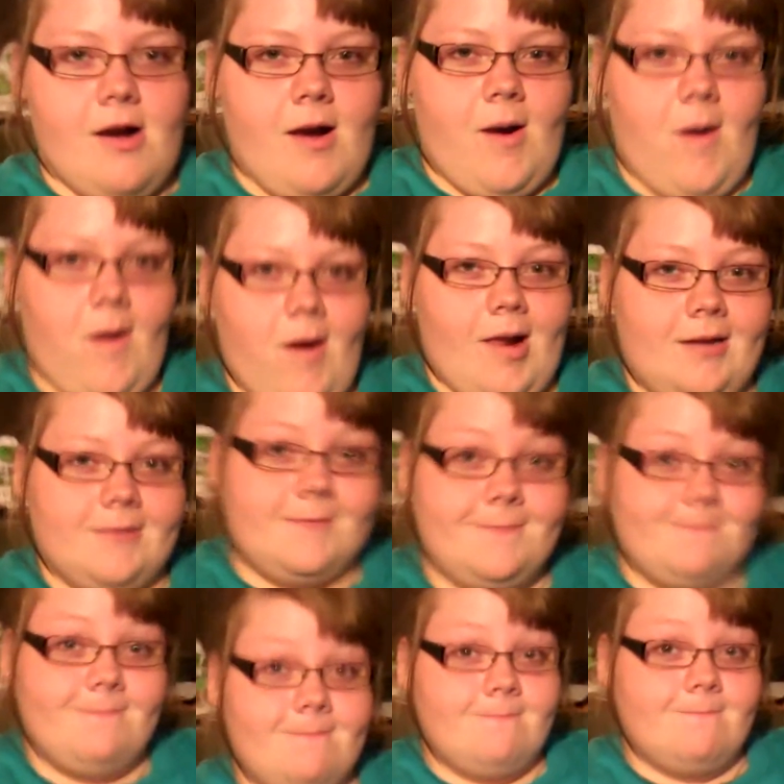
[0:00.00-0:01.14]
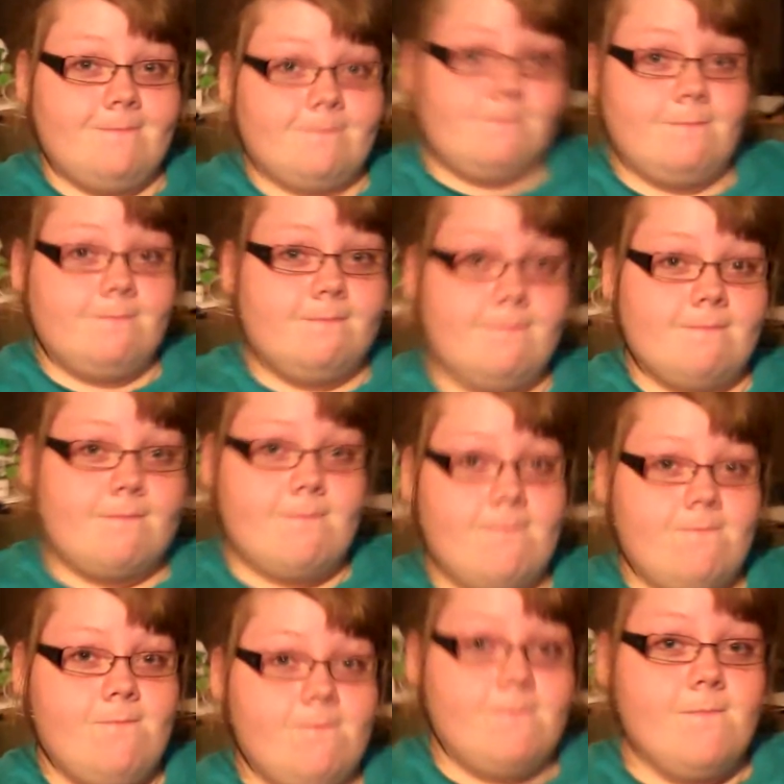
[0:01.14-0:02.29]
So you did good though, right? You got
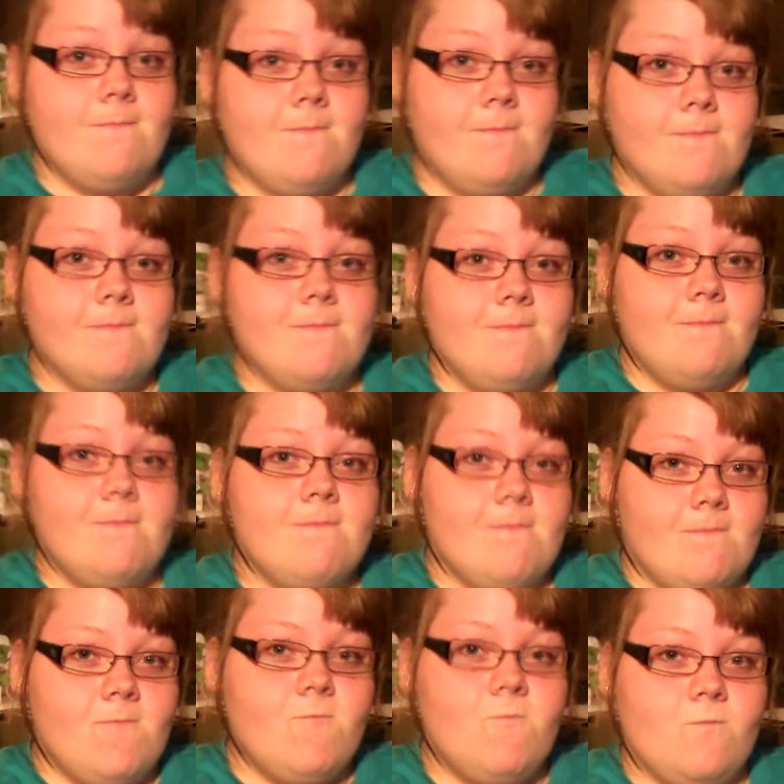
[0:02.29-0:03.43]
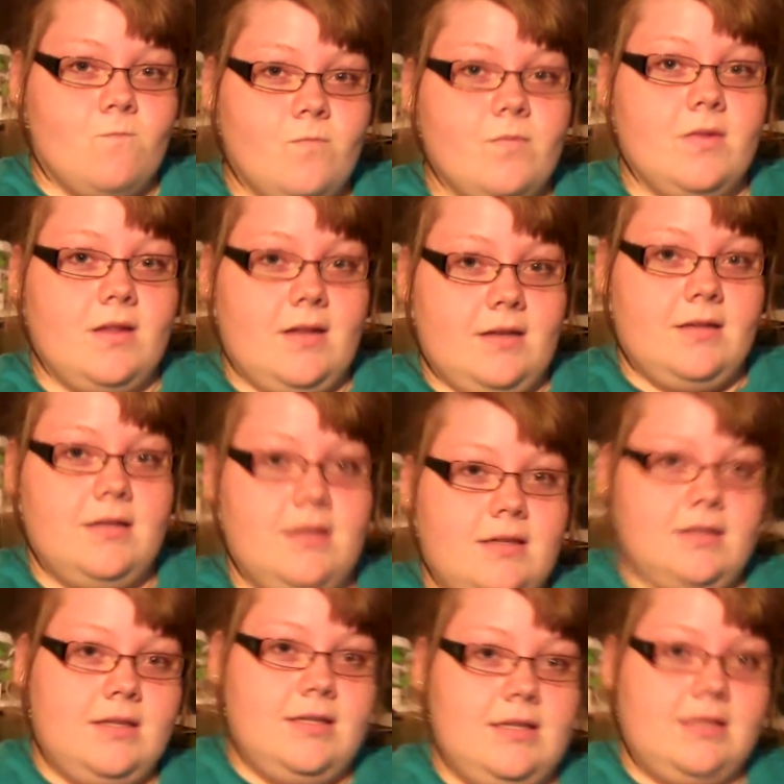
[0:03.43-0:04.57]
good marks on your first drive. He said you did
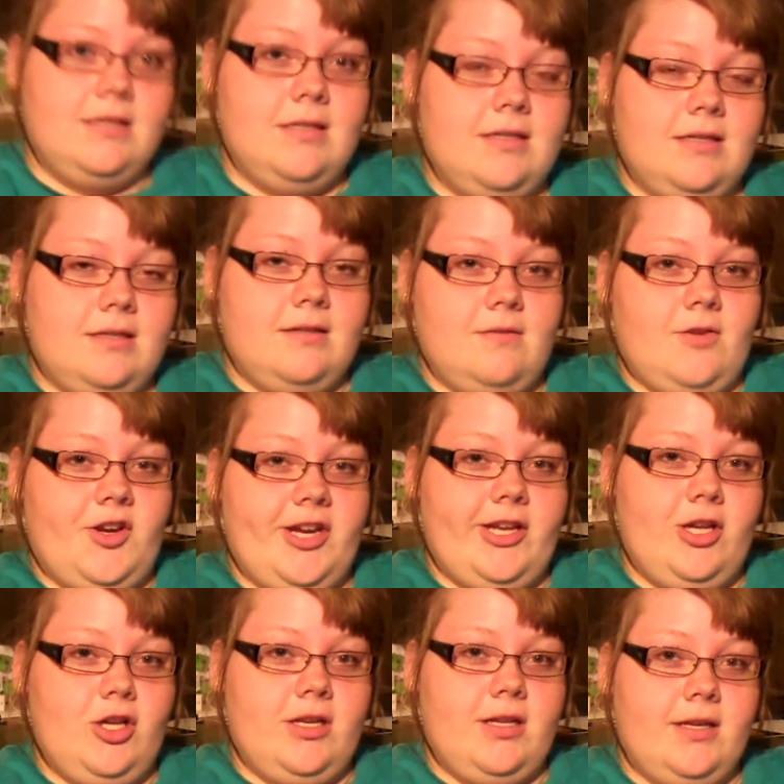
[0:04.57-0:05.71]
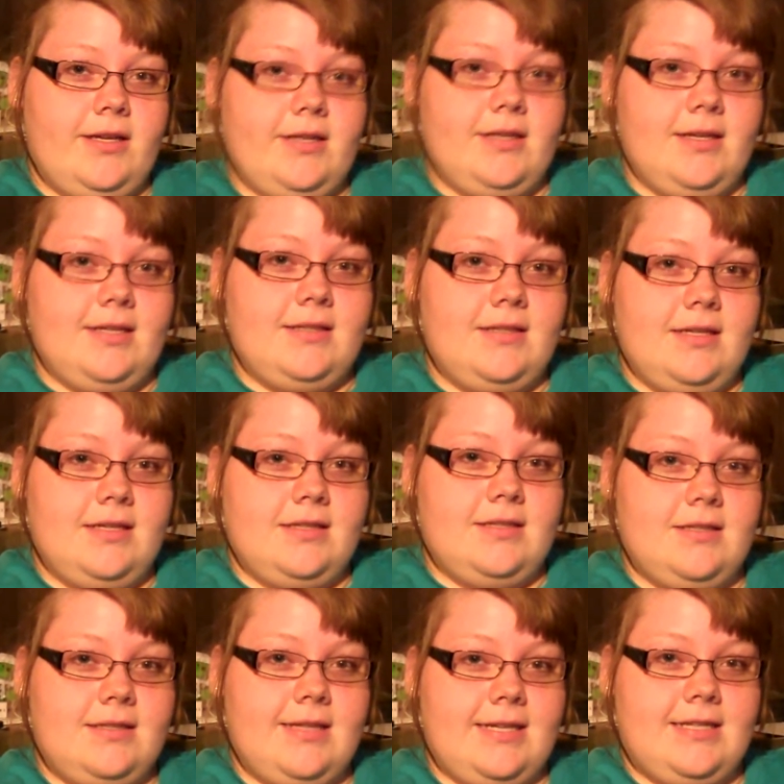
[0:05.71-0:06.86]
very good. Very good. you Yay.
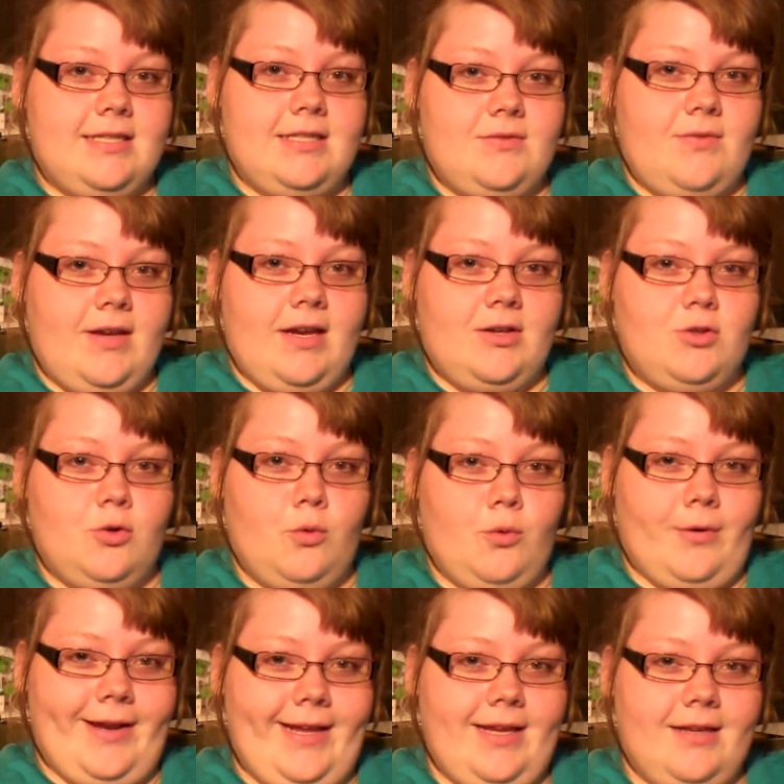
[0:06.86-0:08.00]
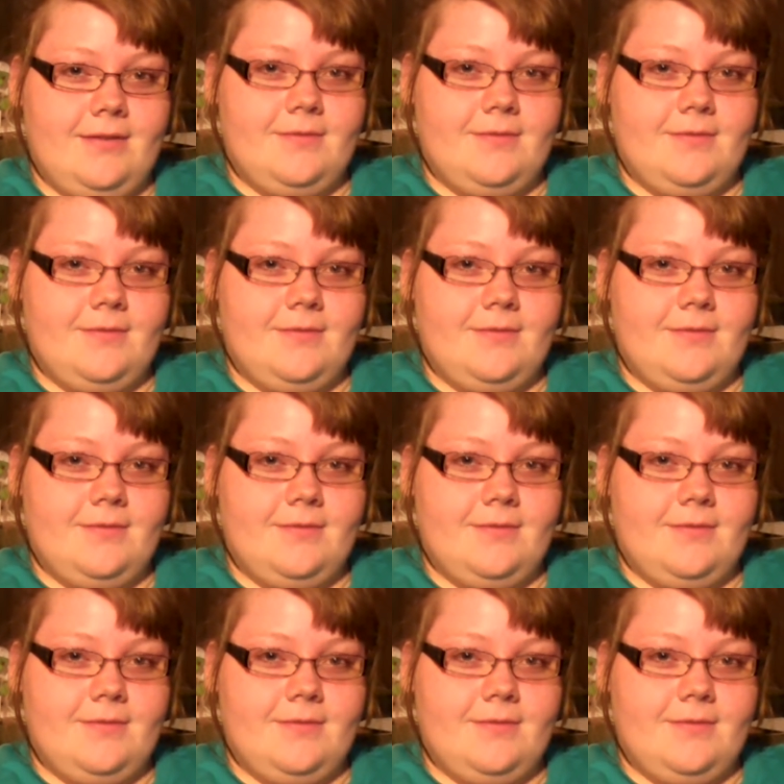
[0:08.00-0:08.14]
satisfactory.